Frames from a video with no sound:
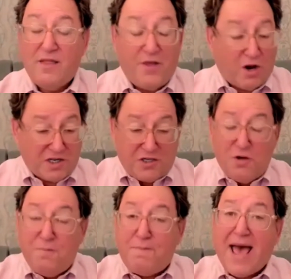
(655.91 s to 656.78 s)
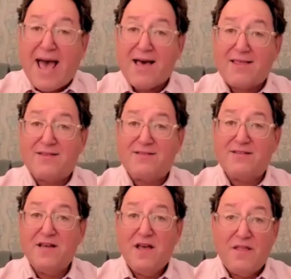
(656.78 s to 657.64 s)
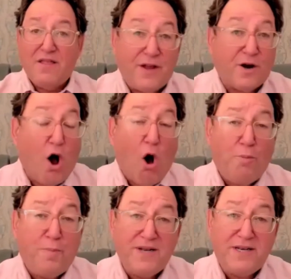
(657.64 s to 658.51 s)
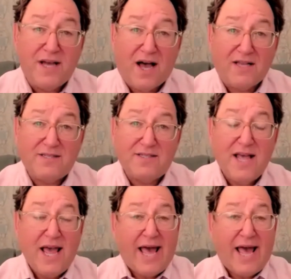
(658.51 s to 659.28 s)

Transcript: There are two paths that are open to us